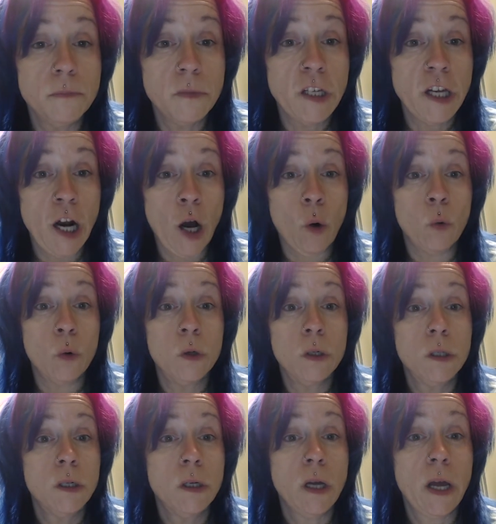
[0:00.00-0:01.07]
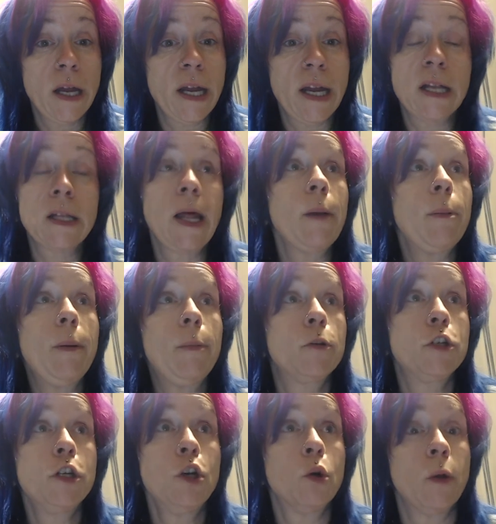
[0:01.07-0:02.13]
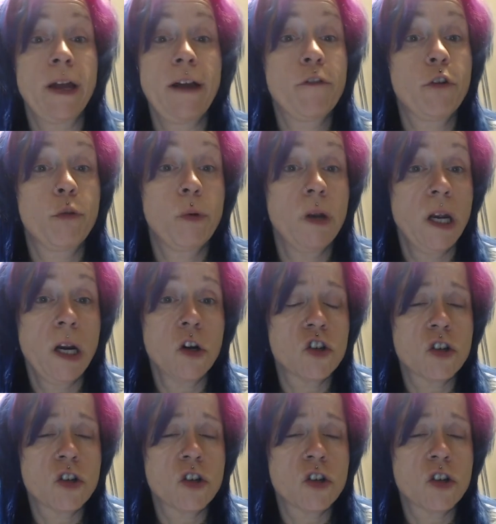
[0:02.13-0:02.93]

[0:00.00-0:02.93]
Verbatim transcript: you know, and a lot of people too, like after three years,